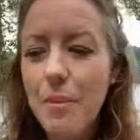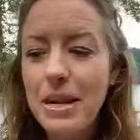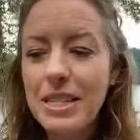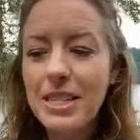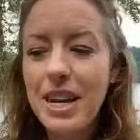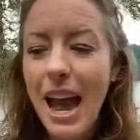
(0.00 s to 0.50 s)
I
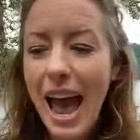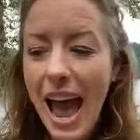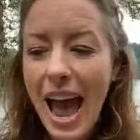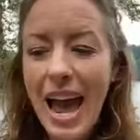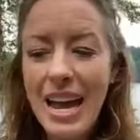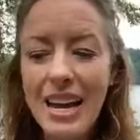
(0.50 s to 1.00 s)
must
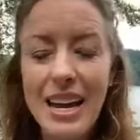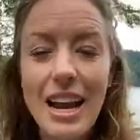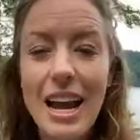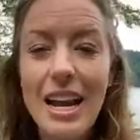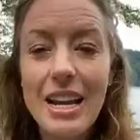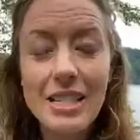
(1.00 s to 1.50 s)
add,
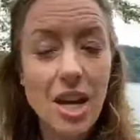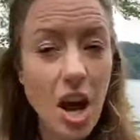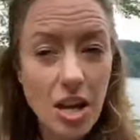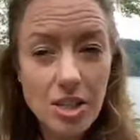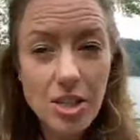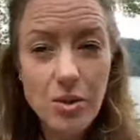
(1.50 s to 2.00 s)
it is
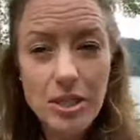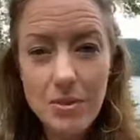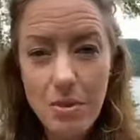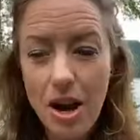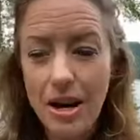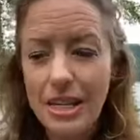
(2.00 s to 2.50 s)
also a
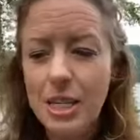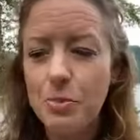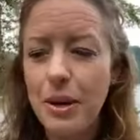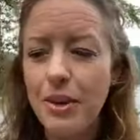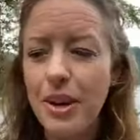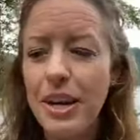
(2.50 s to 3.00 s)
demonic
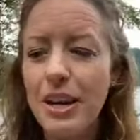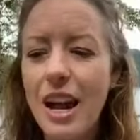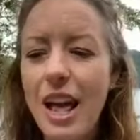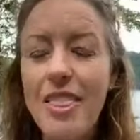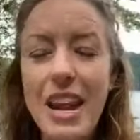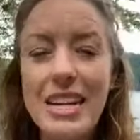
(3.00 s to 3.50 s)
spirit
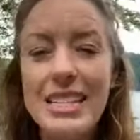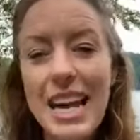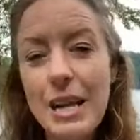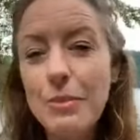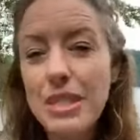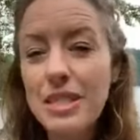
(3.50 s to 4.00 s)
that
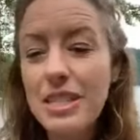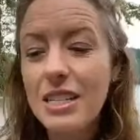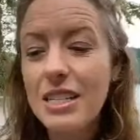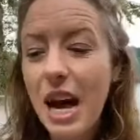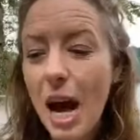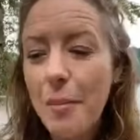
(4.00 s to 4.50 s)
attempts
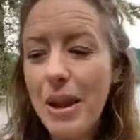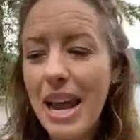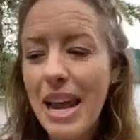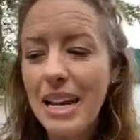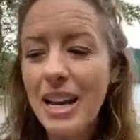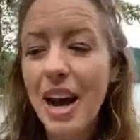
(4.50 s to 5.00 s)
to
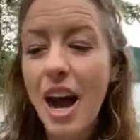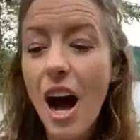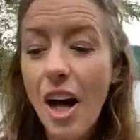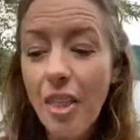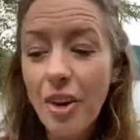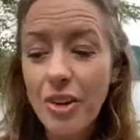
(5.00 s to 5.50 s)
dominate
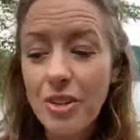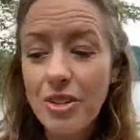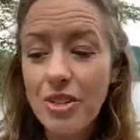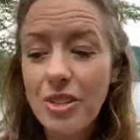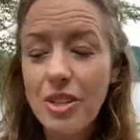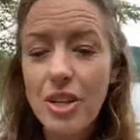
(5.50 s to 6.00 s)

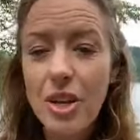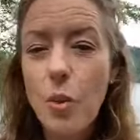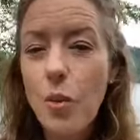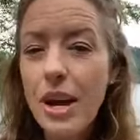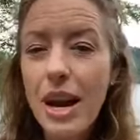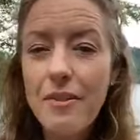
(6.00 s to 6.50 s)
others.
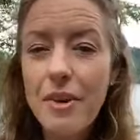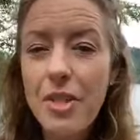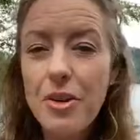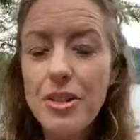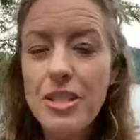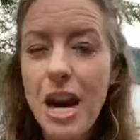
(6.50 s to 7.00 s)
Whenever
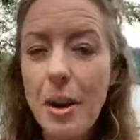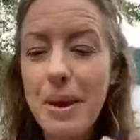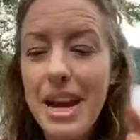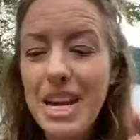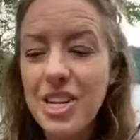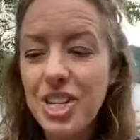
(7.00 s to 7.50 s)
there is
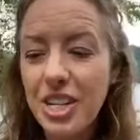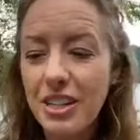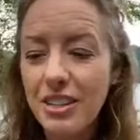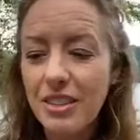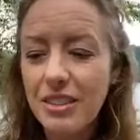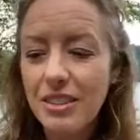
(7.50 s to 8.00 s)

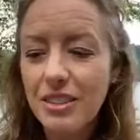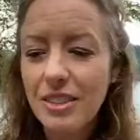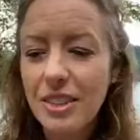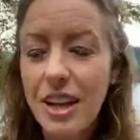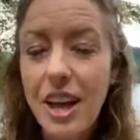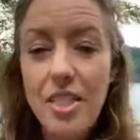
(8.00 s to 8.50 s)
domination,
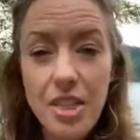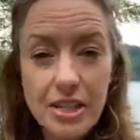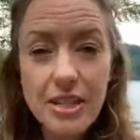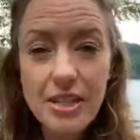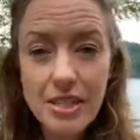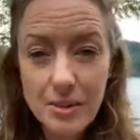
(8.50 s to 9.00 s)

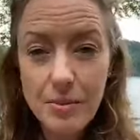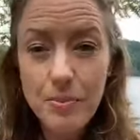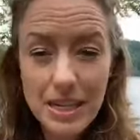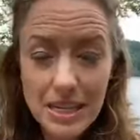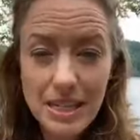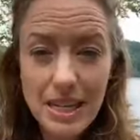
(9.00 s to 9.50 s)
this has
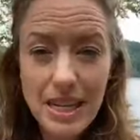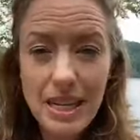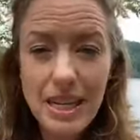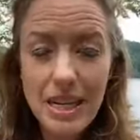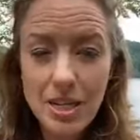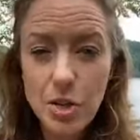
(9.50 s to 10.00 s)
been
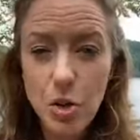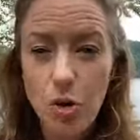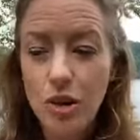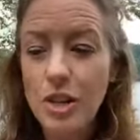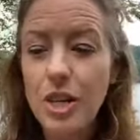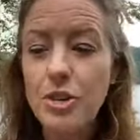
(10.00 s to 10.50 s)
seen
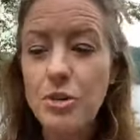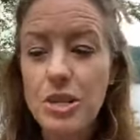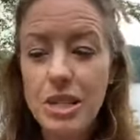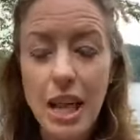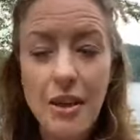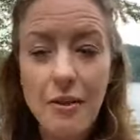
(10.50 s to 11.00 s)
historically through
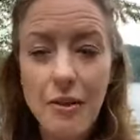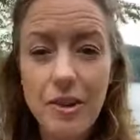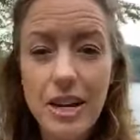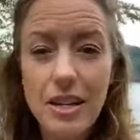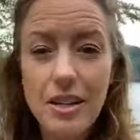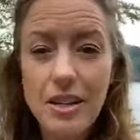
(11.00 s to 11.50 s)

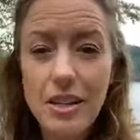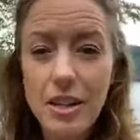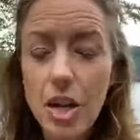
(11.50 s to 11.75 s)
slavery.